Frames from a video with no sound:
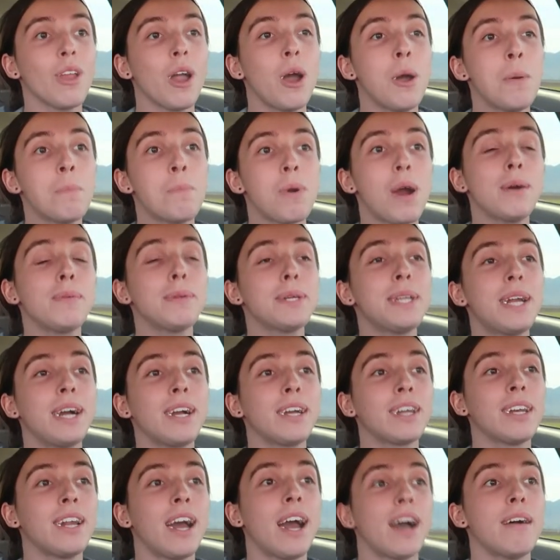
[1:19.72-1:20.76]
I'm probably
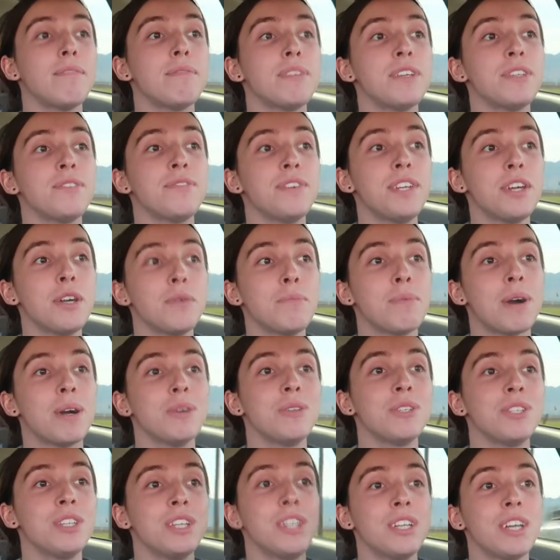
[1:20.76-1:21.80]
not gonna have this video
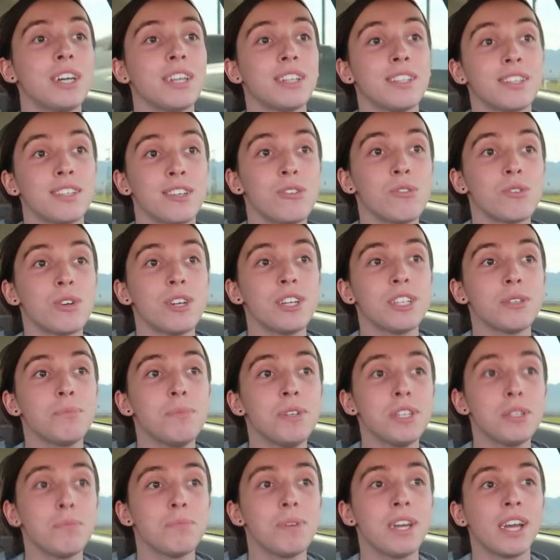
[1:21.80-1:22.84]
posted until
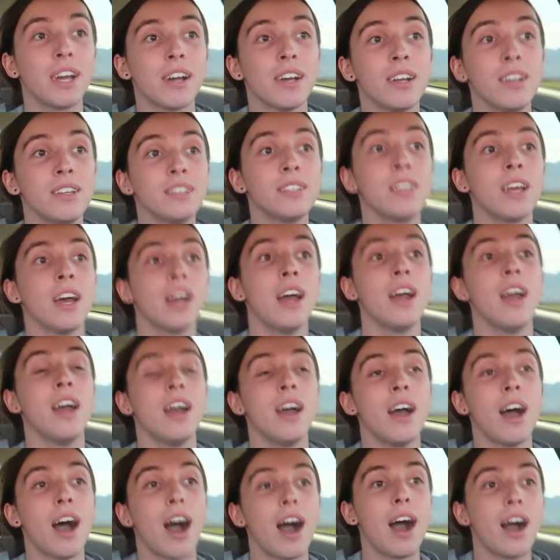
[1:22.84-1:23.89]
Christmas because
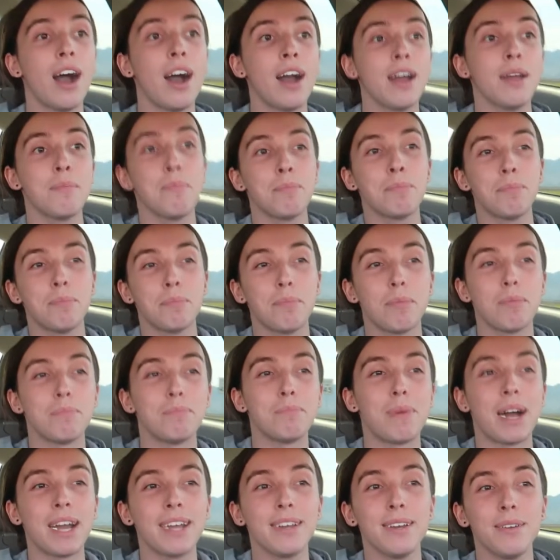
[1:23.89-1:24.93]
I
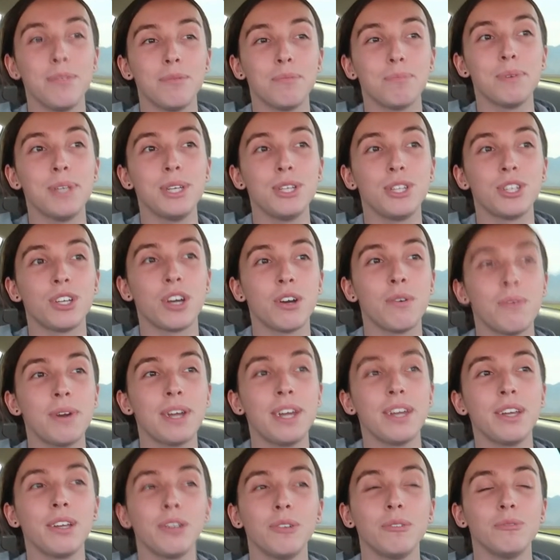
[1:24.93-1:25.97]
might be
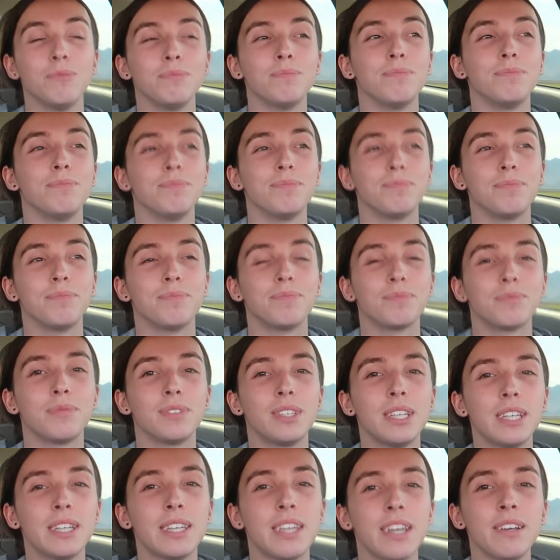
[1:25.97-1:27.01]
showing
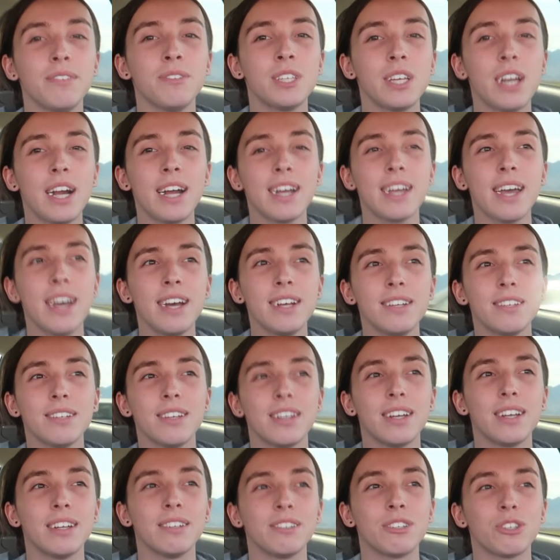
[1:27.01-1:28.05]
the gifts that I get,
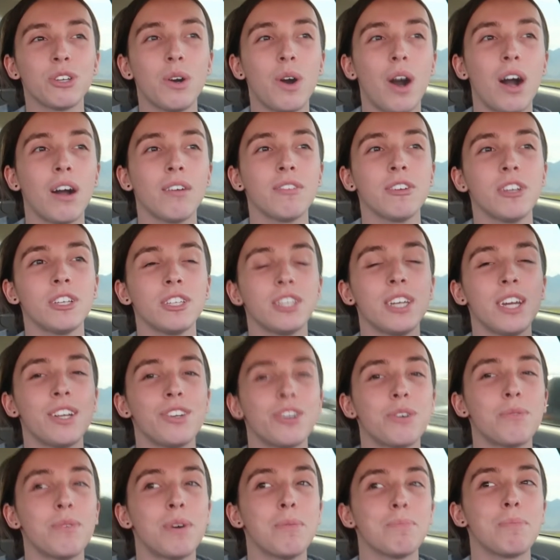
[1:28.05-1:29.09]
and so obviously I
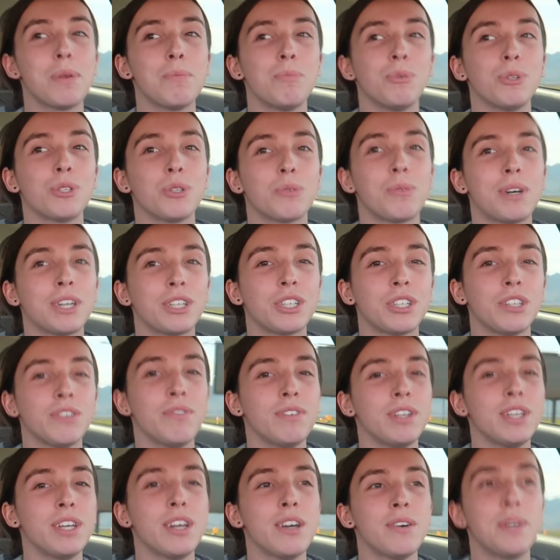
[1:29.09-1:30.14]
don't want people to watch the
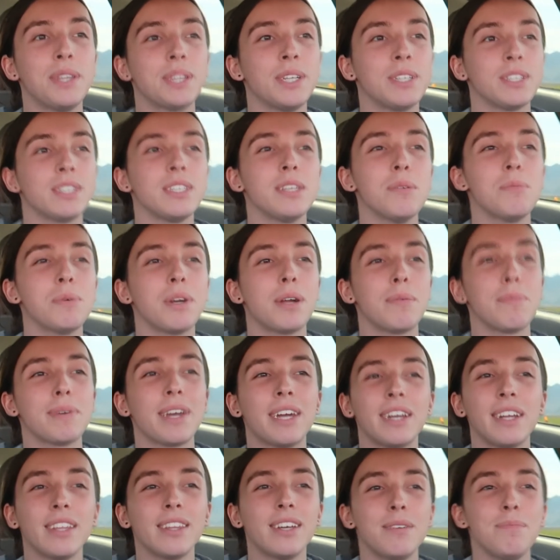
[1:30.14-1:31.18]
video and then see what I'm
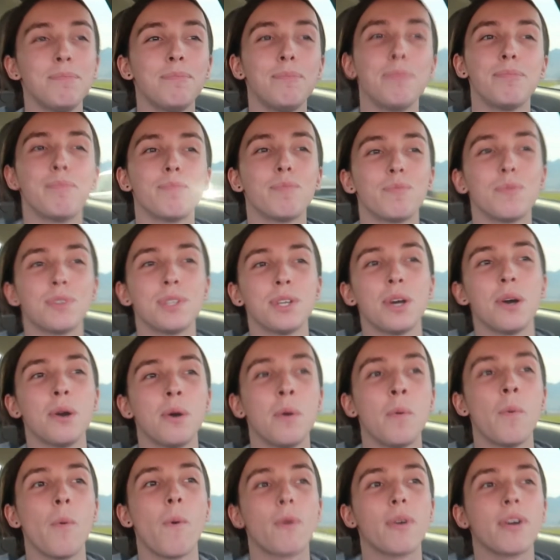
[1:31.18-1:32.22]
getting them,
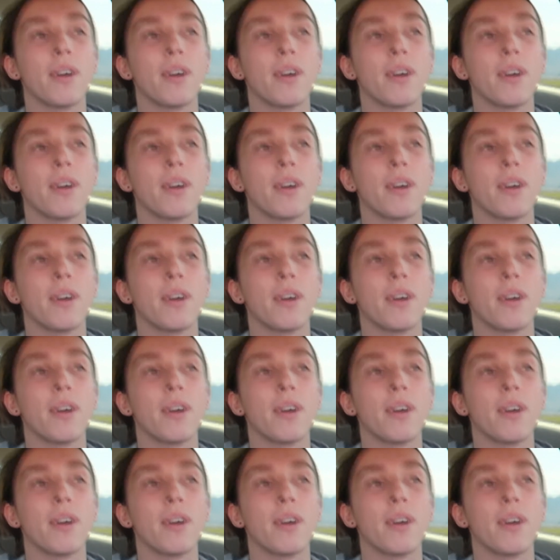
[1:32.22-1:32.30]
so